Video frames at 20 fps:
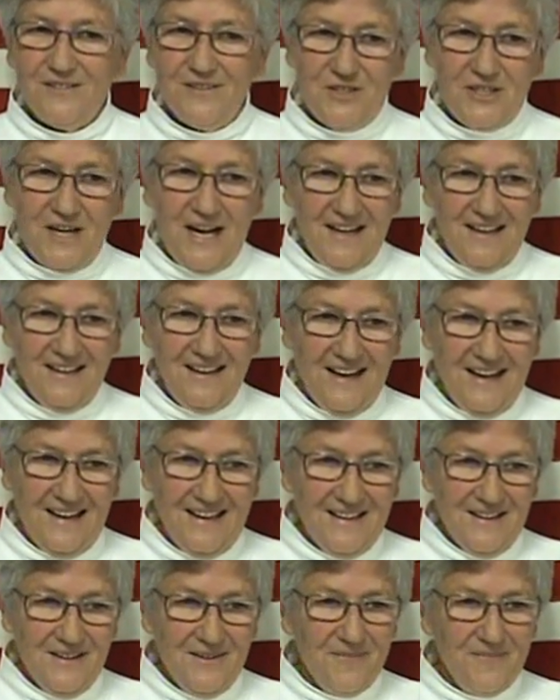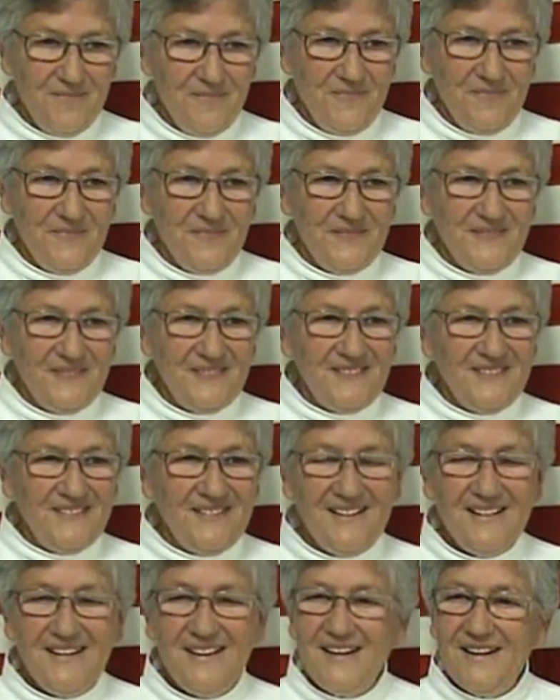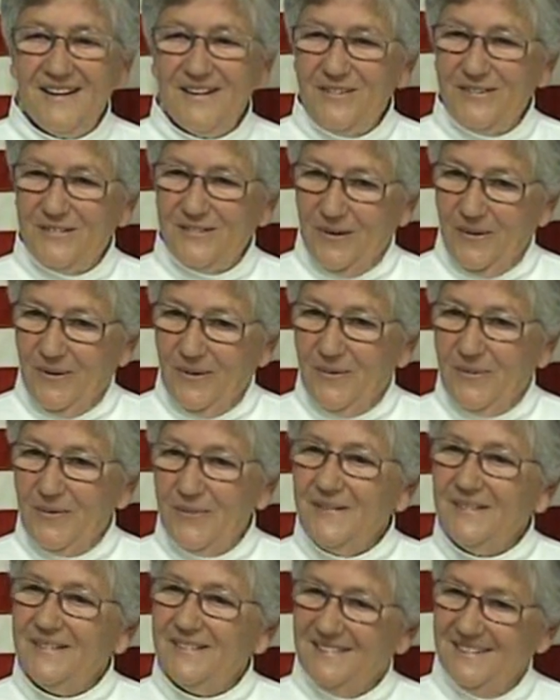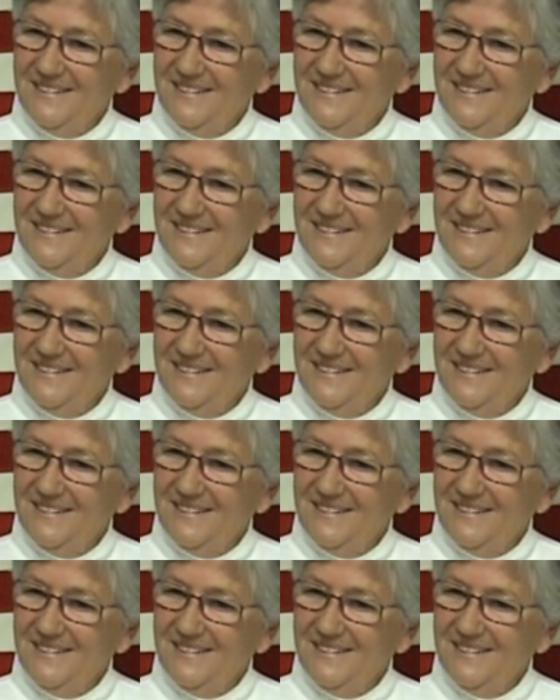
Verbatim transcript: to Shanghai. So